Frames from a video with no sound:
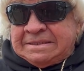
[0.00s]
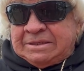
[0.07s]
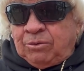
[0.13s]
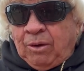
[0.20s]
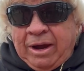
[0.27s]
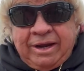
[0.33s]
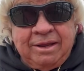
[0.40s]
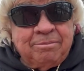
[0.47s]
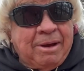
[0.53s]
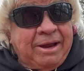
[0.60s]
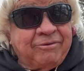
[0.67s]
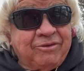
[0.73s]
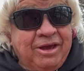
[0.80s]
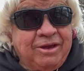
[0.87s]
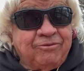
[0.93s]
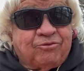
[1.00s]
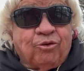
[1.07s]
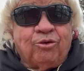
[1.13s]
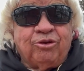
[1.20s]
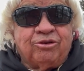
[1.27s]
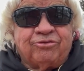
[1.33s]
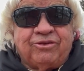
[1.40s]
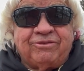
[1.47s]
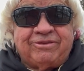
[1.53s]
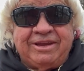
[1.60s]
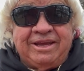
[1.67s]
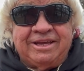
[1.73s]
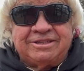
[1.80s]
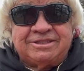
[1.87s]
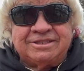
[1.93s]
Whitey might have gained 40 or 50
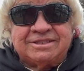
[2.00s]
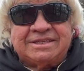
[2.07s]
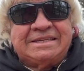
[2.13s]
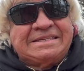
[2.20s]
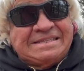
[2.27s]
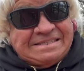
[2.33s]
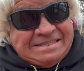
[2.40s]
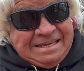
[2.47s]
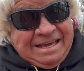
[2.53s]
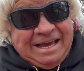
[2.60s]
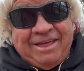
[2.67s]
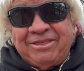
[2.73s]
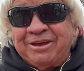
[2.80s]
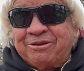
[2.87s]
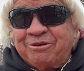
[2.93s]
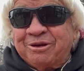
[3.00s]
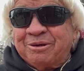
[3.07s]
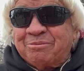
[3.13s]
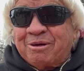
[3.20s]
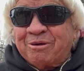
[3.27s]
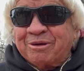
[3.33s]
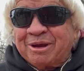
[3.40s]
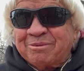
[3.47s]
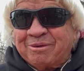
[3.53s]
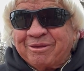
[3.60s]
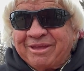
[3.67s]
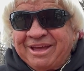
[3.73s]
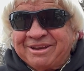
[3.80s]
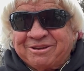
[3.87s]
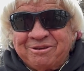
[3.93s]
inches. I think you're in the ball game on
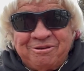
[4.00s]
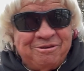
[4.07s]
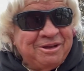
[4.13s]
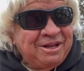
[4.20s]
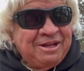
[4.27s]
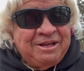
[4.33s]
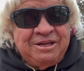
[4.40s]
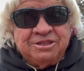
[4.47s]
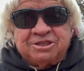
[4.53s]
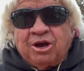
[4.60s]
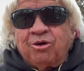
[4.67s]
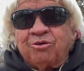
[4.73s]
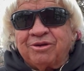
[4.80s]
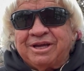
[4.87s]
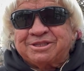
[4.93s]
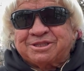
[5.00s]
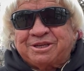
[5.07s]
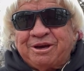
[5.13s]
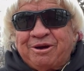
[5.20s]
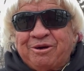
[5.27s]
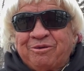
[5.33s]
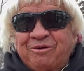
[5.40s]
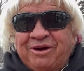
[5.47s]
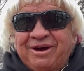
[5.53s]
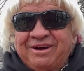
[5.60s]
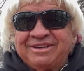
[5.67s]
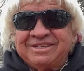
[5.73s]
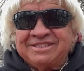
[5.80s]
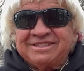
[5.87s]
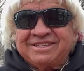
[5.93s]
that too. So let's go uh,
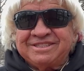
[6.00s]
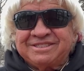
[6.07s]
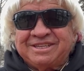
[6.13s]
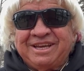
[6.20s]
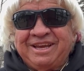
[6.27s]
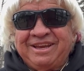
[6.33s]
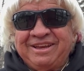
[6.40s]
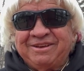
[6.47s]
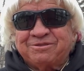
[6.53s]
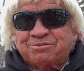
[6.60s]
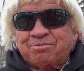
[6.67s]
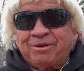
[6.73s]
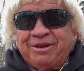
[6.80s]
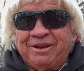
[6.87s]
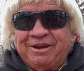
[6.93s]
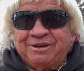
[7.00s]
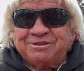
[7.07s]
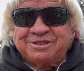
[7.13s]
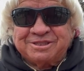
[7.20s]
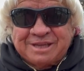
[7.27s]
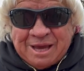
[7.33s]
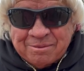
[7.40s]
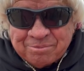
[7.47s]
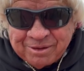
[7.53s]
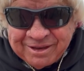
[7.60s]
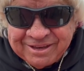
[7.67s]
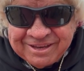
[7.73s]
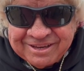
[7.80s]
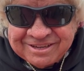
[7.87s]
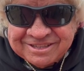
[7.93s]
see if Split Ears is happy
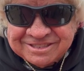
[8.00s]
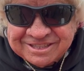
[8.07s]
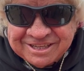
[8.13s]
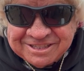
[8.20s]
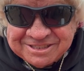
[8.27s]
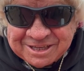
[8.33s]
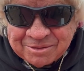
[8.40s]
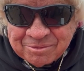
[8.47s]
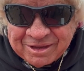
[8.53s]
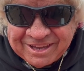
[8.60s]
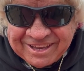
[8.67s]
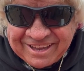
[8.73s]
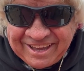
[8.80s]
to see Jimmy.